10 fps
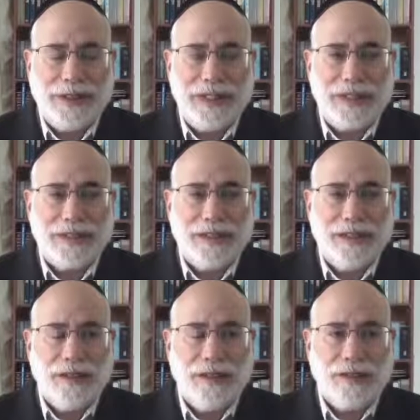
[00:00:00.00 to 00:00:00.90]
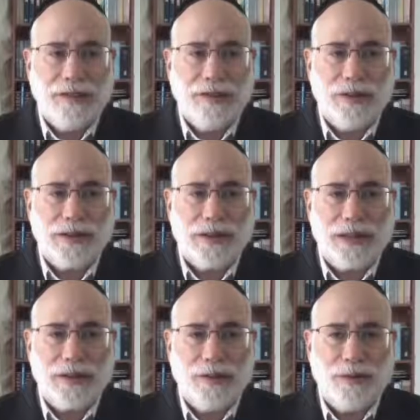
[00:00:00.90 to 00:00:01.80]
detailed laws
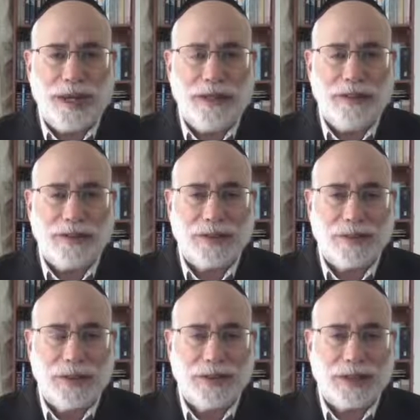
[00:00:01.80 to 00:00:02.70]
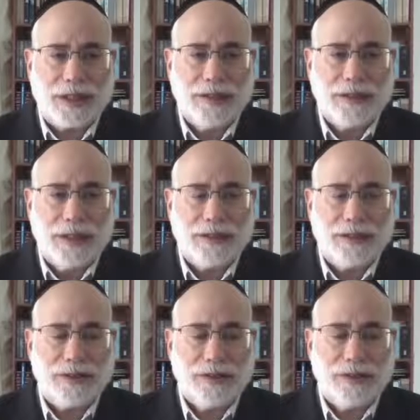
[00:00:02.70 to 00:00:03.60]
on the way you're supposed to
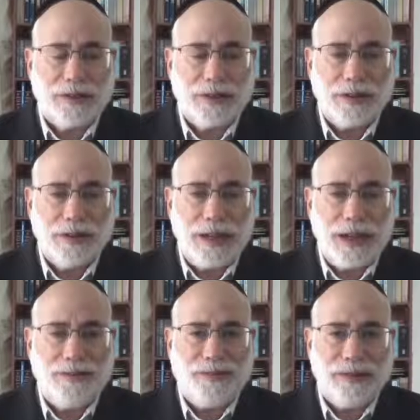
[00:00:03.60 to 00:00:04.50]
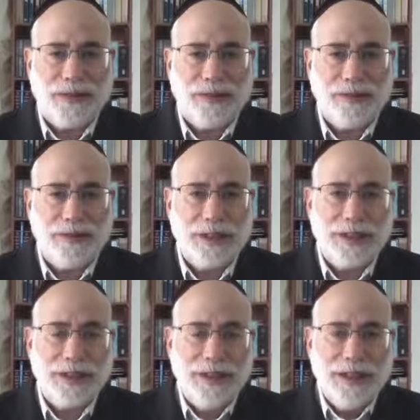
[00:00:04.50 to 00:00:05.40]
conduct your er, your life,
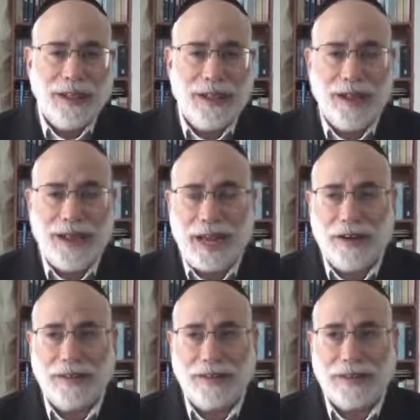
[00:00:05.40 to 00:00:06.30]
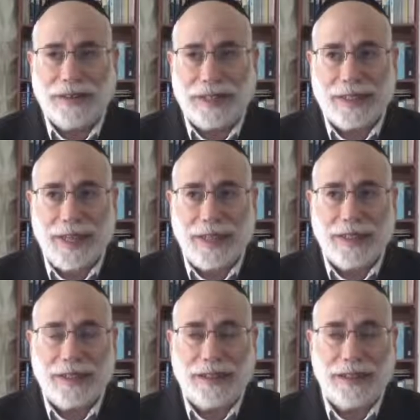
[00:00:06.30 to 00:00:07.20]
including uh, how you're to
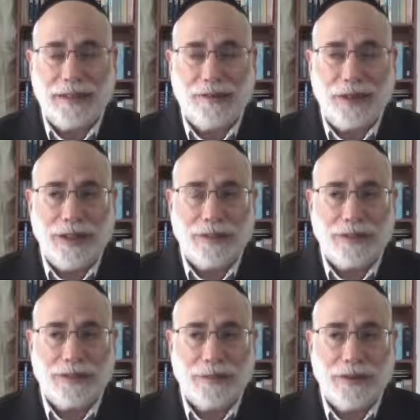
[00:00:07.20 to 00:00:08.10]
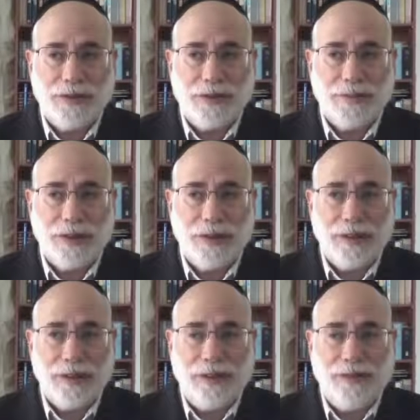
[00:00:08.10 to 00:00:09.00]
think and what you're supposed to
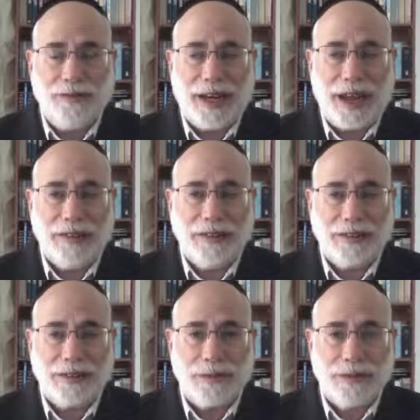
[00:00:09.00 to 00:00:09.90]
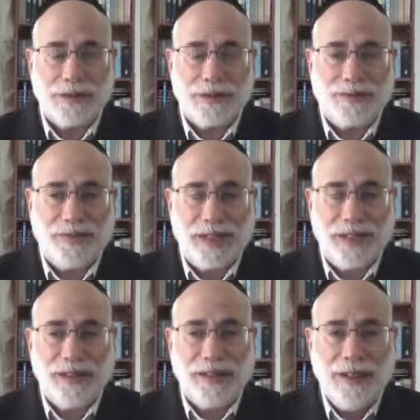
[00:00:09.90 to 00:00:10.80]
believe and how you're supposed to
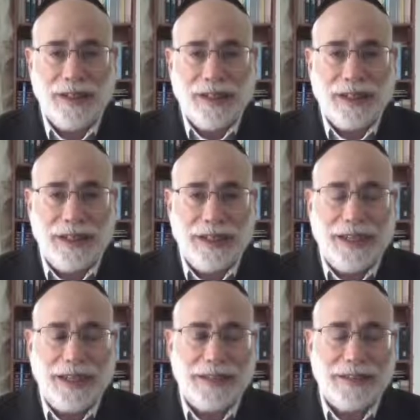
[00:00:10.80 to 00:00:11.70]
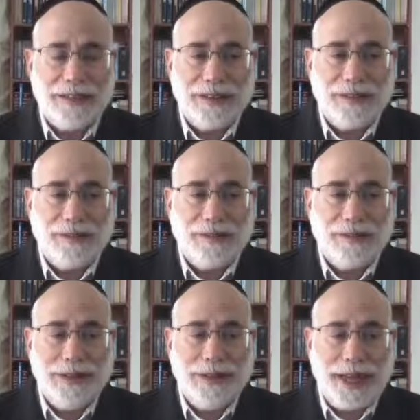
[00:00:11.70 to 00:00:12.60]
feel, and even
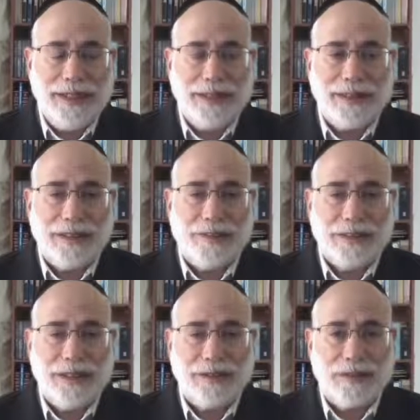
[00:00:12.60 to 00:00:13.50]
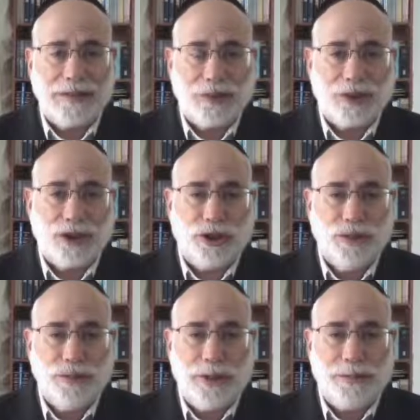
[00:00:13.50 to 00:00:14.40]
mundane details, which
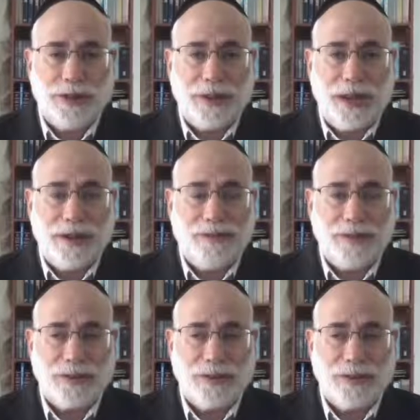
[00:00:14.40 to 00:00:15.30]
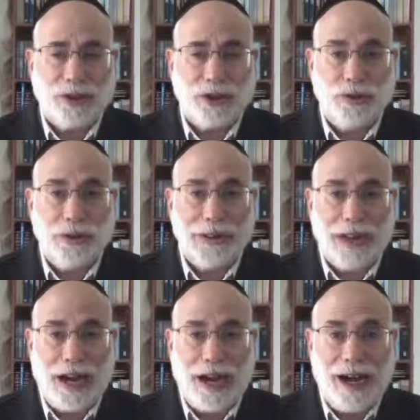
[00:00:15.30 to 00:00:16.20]
shoe to put on first, which shoe to
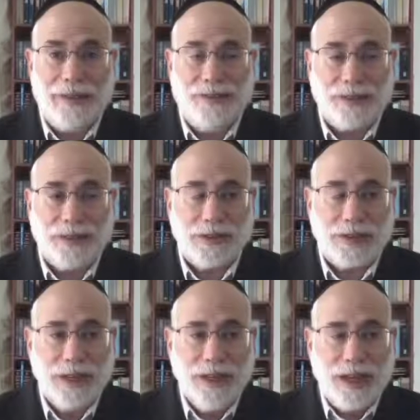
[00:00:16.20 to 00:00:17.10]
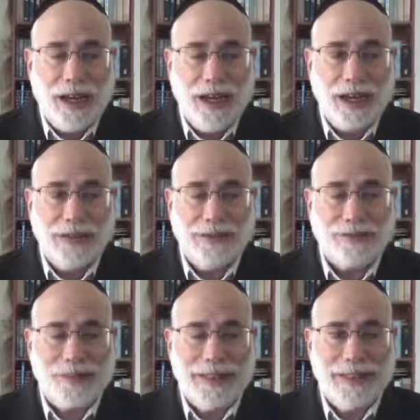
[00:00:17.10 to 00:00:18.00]
tie first.
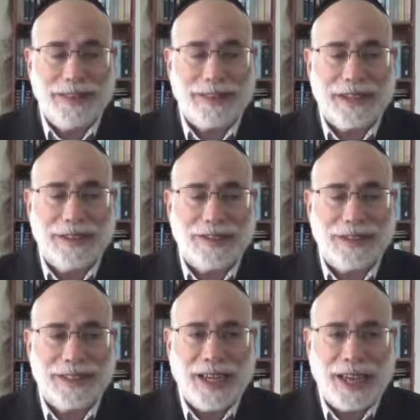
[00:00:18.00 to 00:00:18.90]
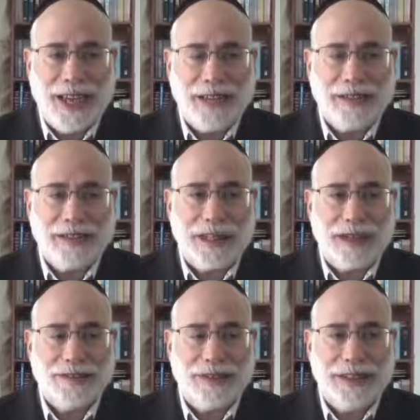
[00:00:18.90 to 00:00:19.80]
Um, it's a
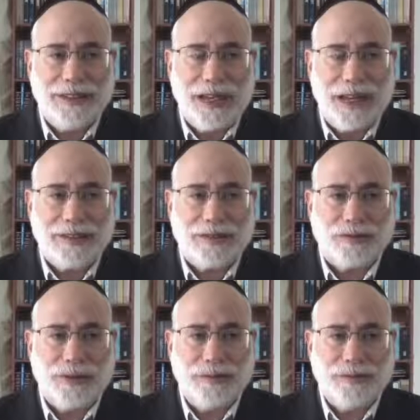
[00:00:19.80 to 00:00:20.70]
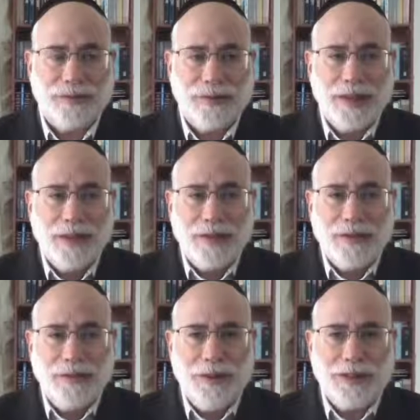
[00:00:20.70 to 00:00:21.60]
totalitarian doctrine
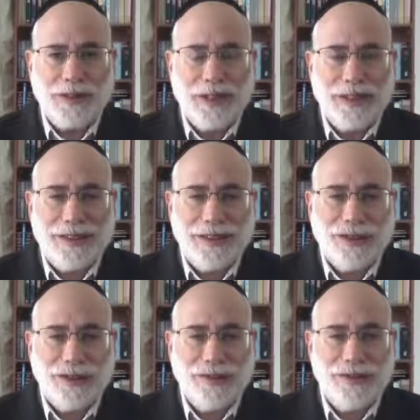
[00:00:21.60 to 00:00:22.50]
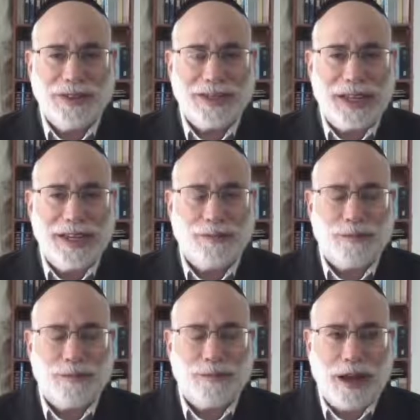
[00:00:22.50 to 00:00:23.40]
which the Jews
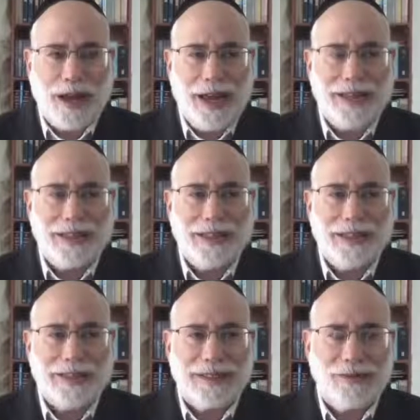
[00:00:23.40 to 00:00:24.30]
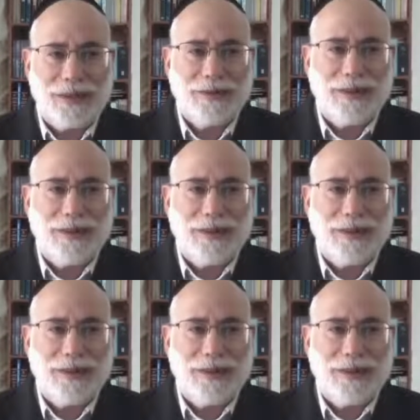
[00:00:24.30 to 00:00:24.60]
take pride in. They say, well,